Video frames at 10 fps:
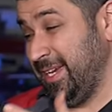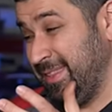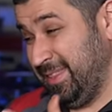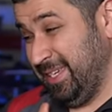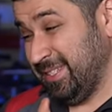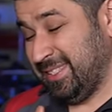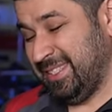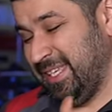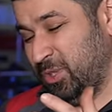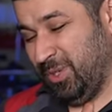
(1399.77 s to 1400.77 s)
In this,
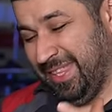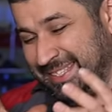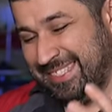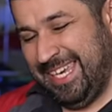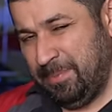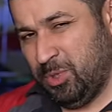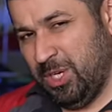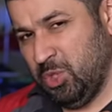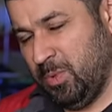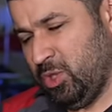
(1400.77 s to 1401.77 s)
they took that same
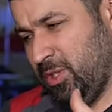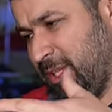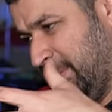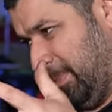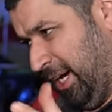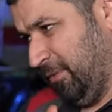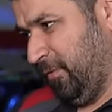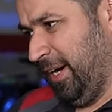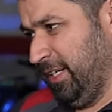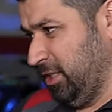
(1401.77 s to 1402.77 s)
transmission, they
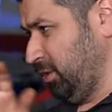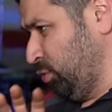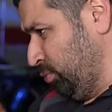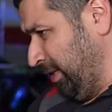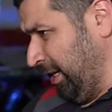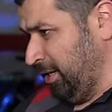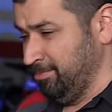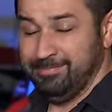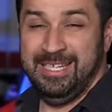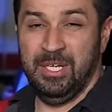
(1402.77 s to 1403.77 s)
modified it to
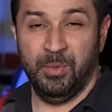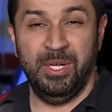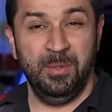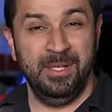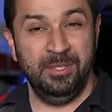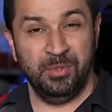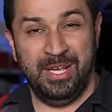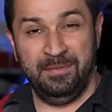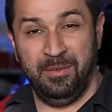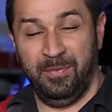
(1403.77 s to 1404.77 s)
become rear-wheel
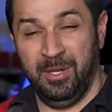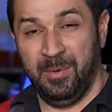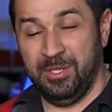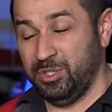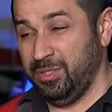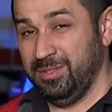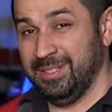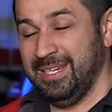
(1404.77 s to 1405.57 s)
drive configuration,